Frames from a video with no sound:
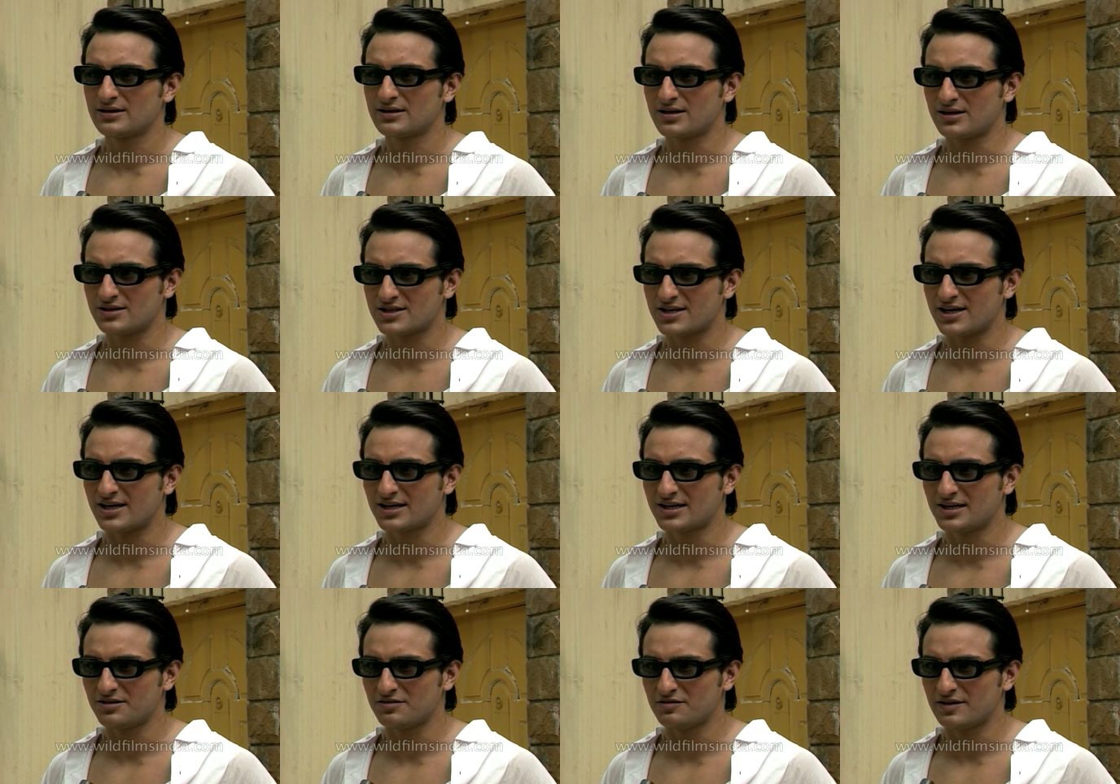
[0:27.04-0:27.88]

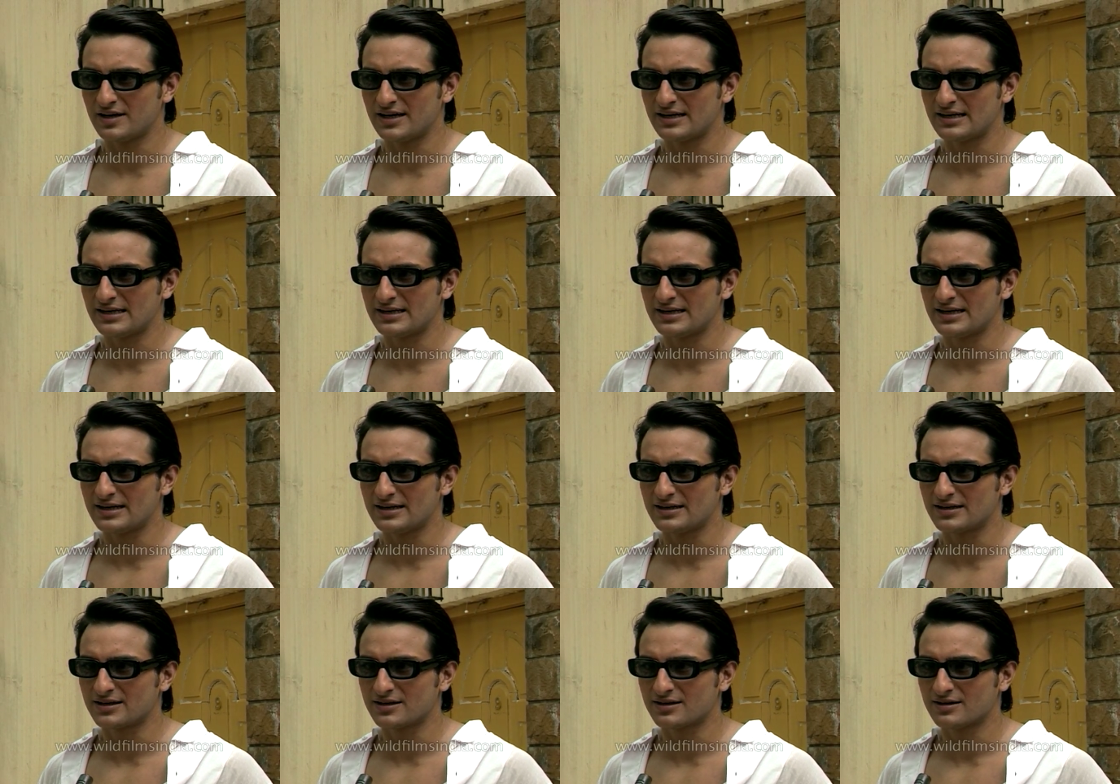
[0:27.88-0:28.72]
constructive and
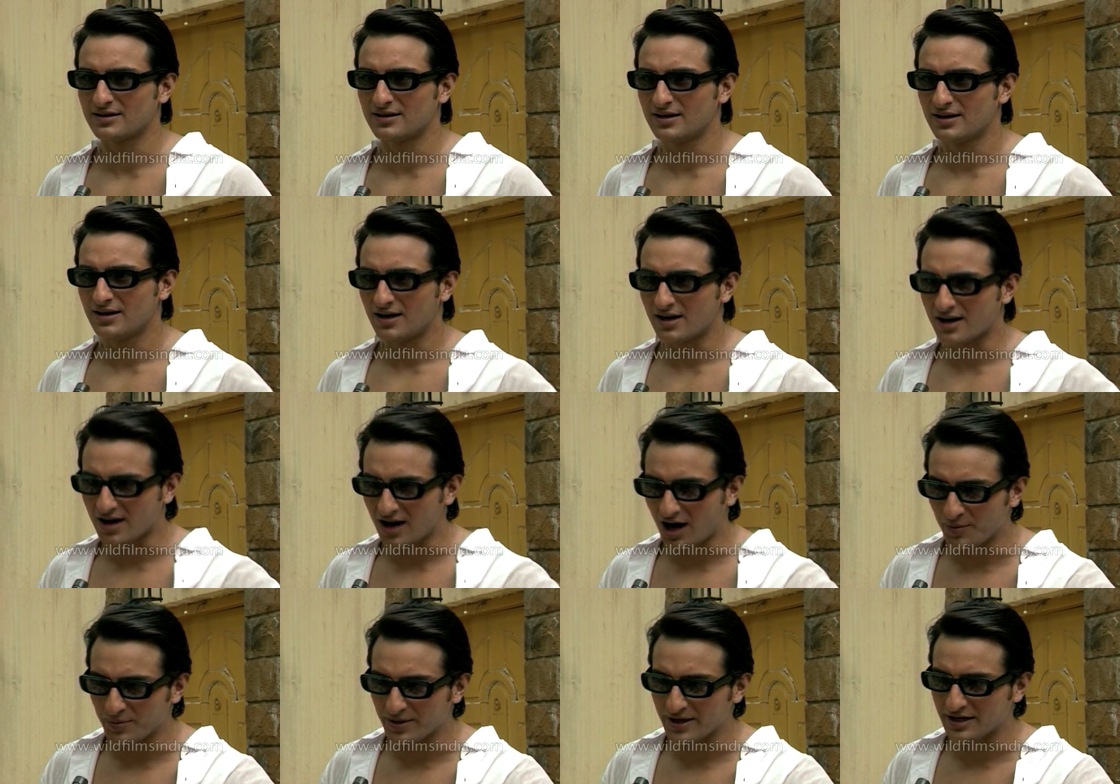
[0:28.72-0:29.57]
a
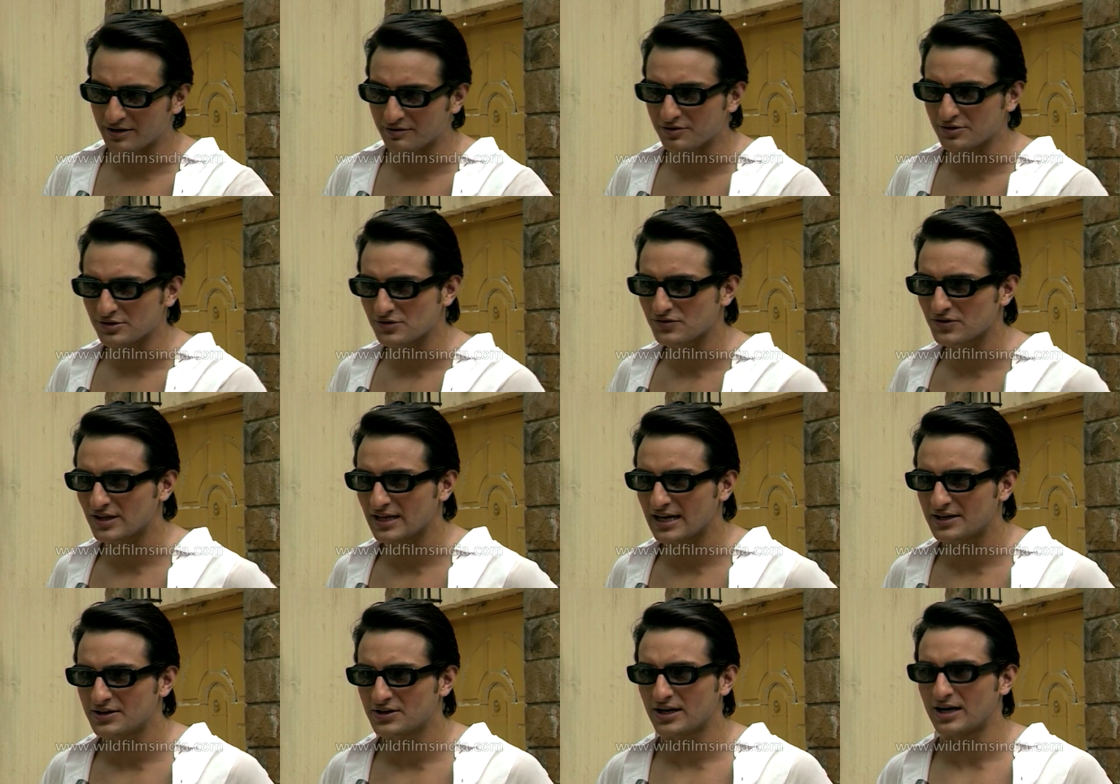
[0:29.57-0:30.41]
calming influence for
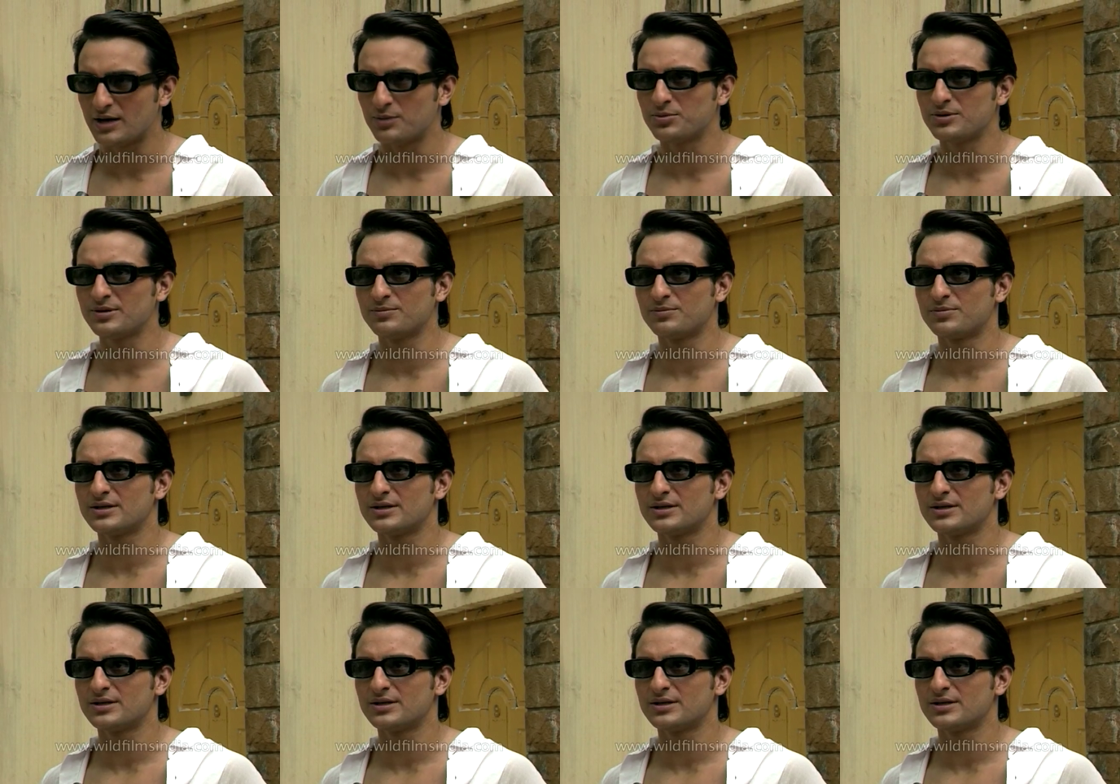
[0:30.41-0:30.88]
that to happen.